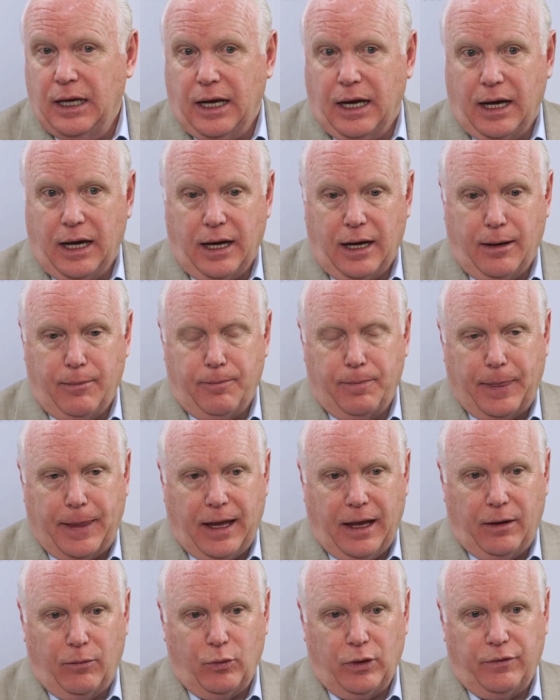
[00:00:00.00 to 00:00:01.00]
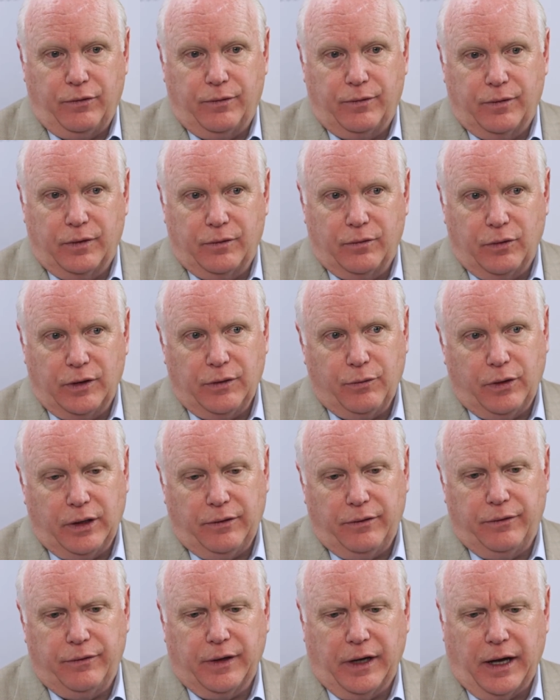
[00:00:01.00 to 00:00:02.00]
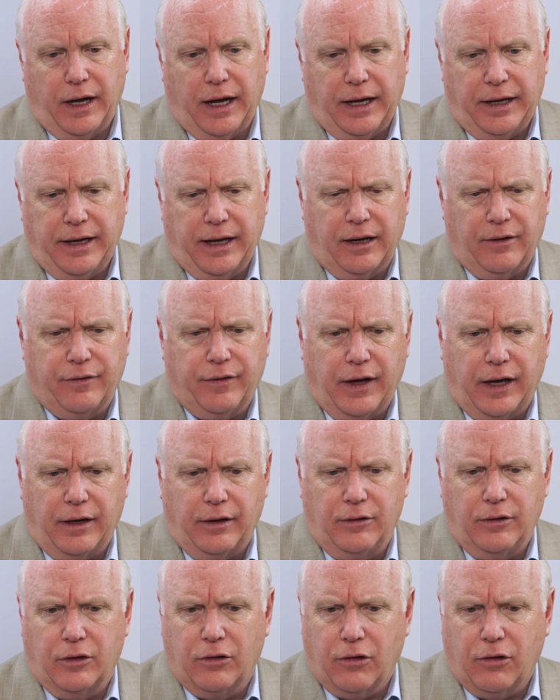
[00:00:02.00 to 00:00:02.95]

And we've identified a new